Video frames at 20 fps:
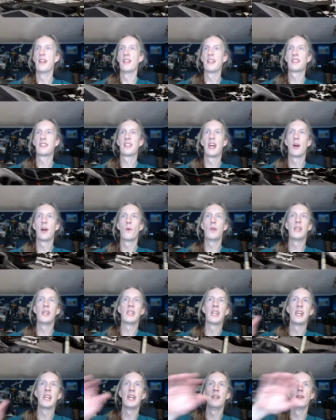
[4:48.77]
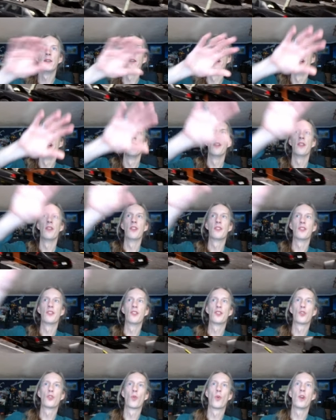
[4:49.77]
that's how we get this
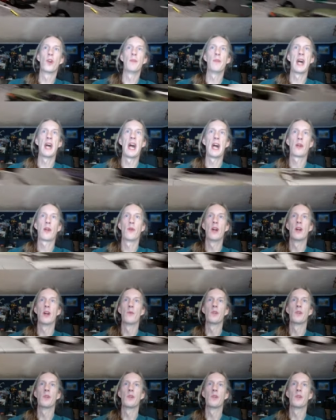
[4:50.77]
destroyed background